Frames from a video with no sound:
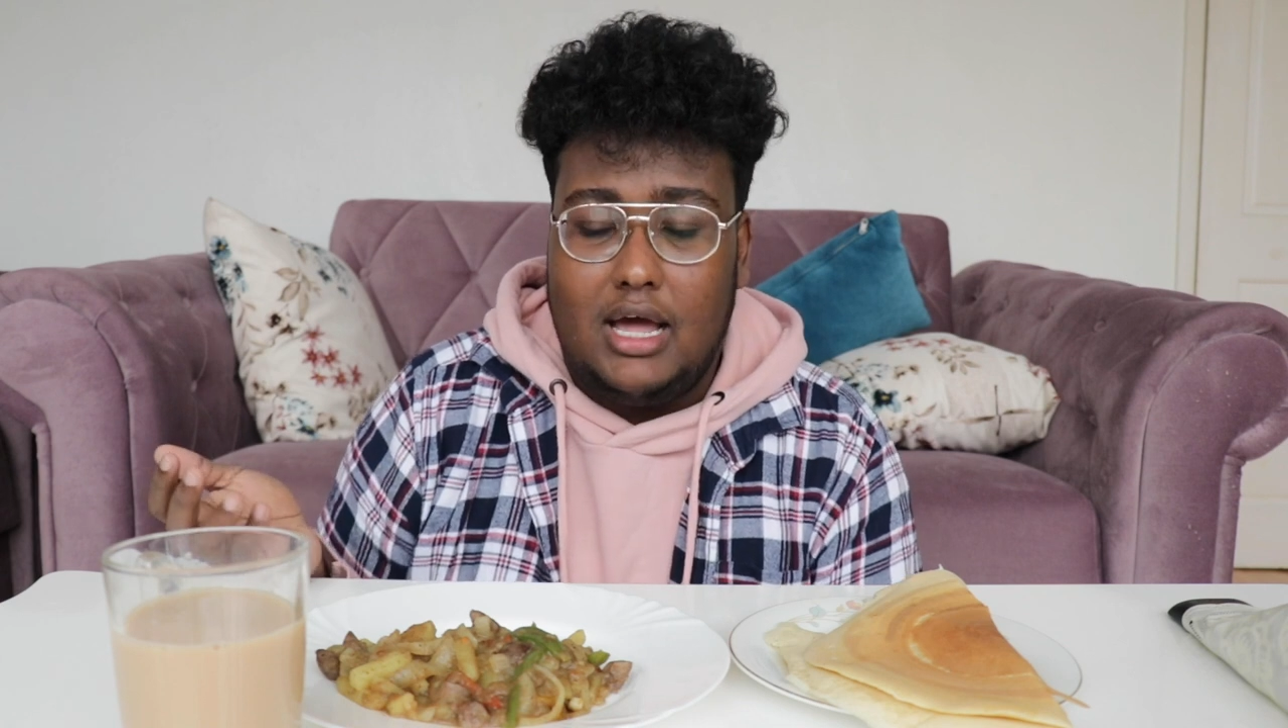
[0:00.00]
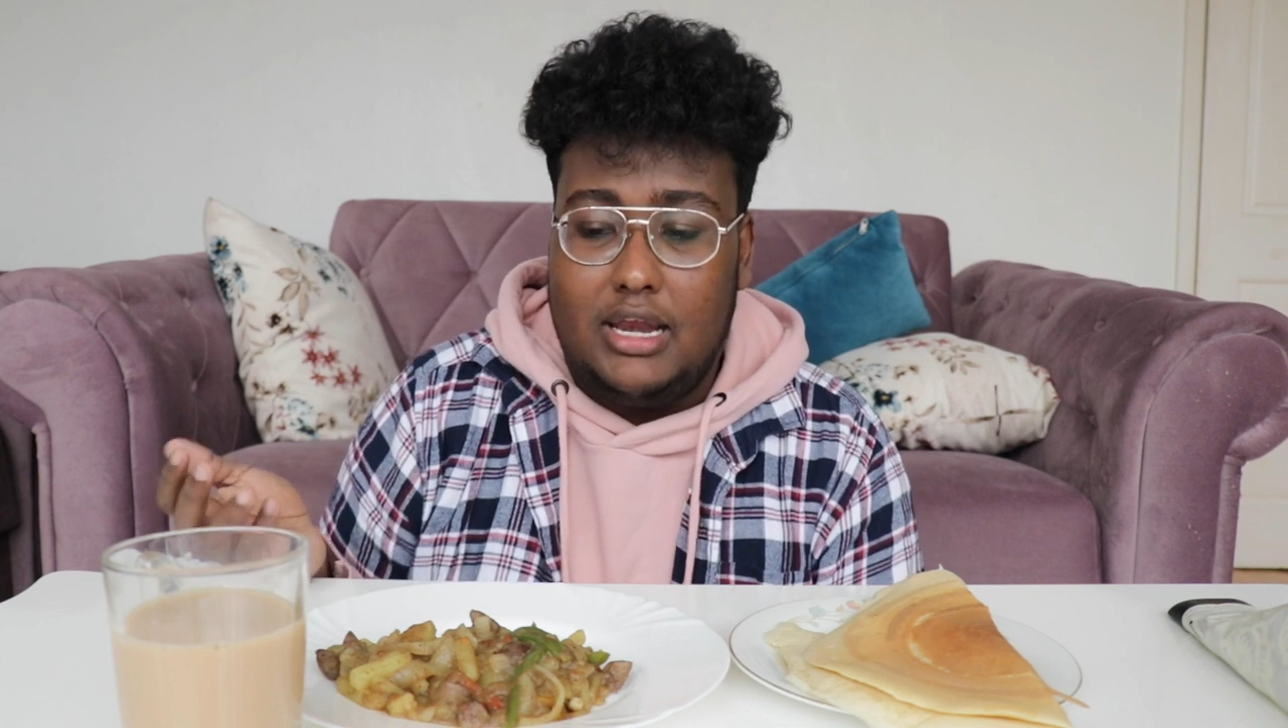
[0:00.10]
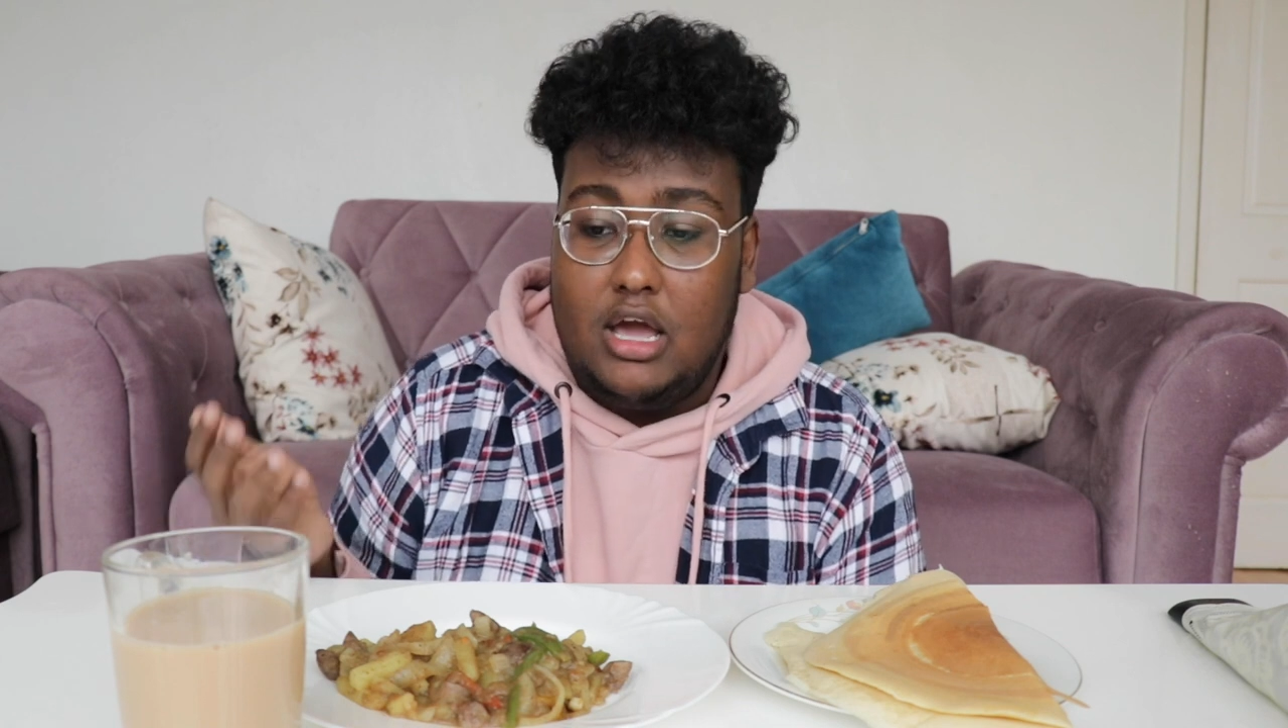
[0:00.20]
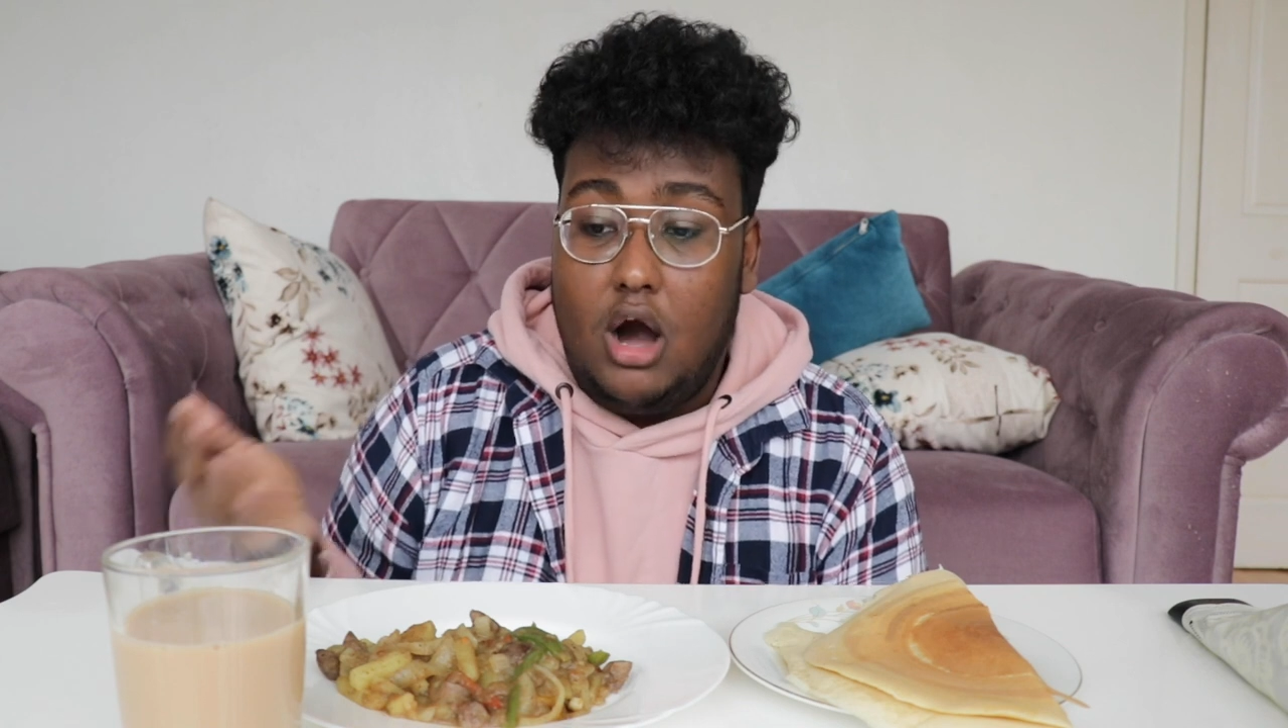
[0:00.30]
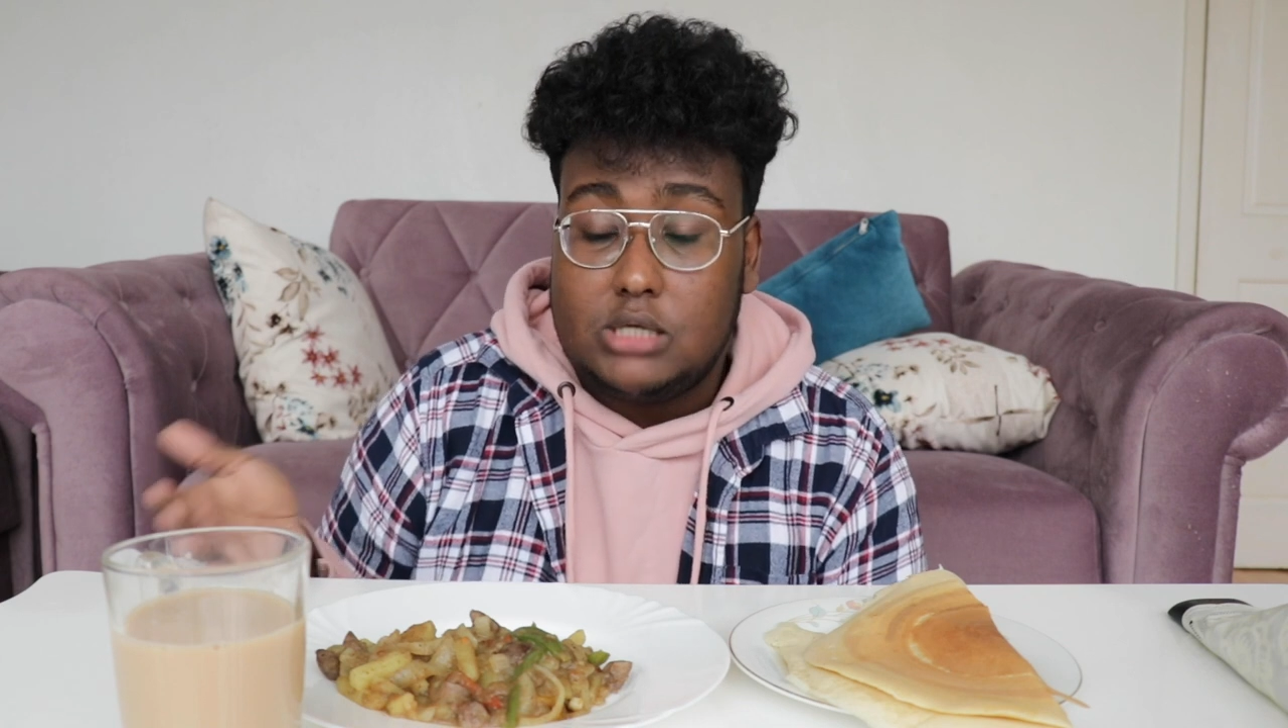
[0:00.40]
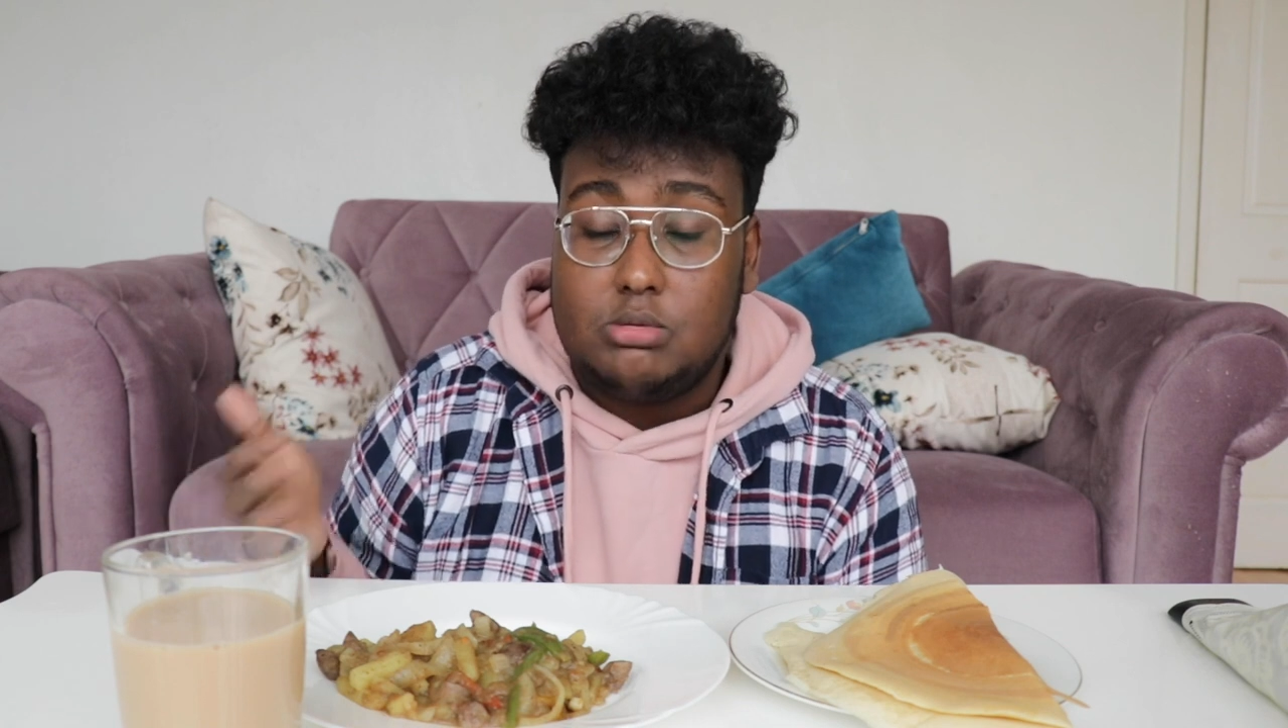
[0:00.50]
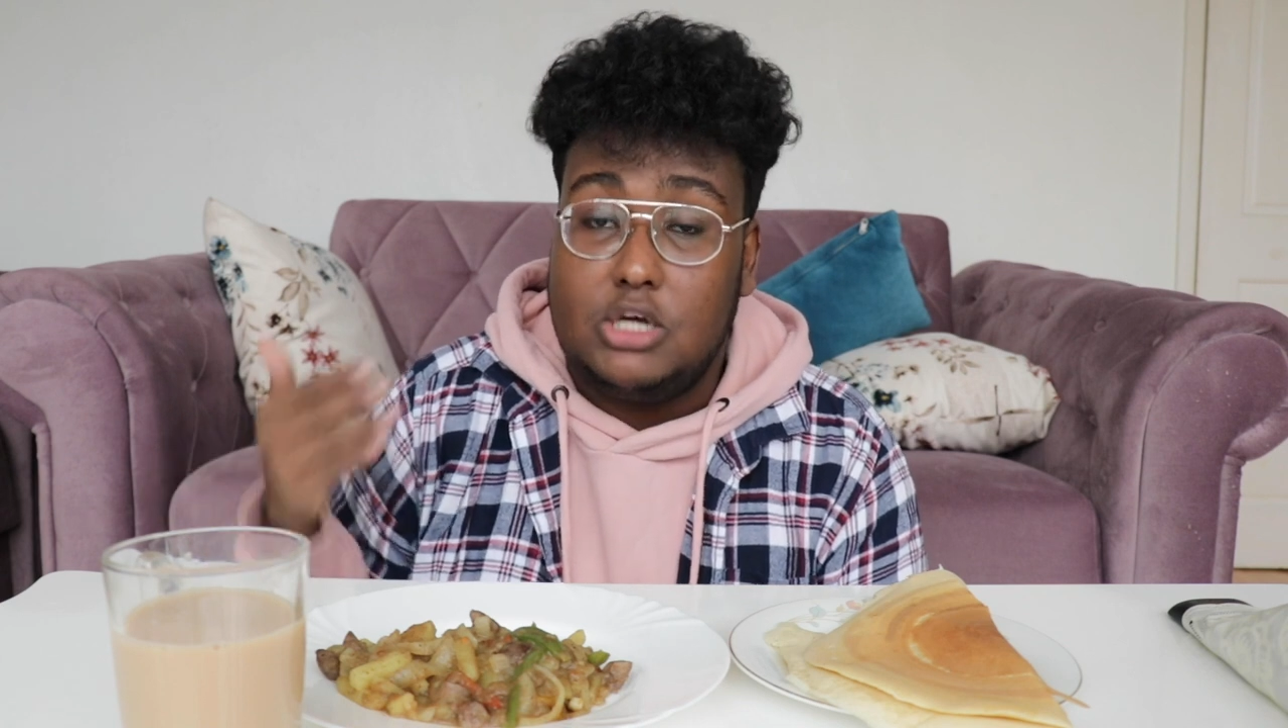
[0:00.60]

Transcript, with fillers: and he asked me,